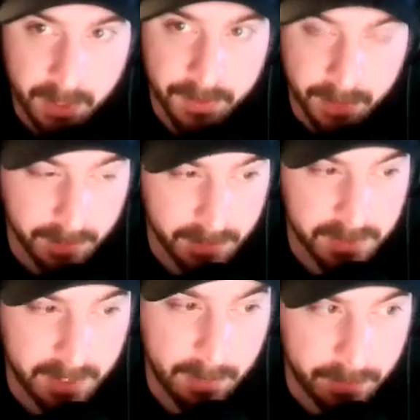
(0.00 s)
thinking the
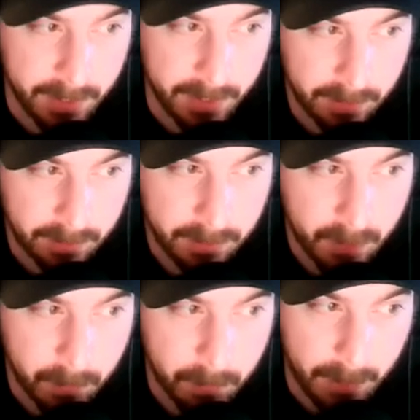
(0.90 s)
same thing,
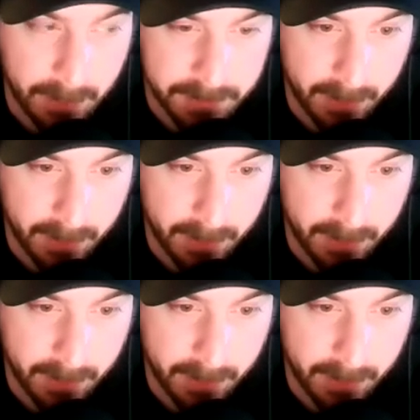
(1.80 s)
but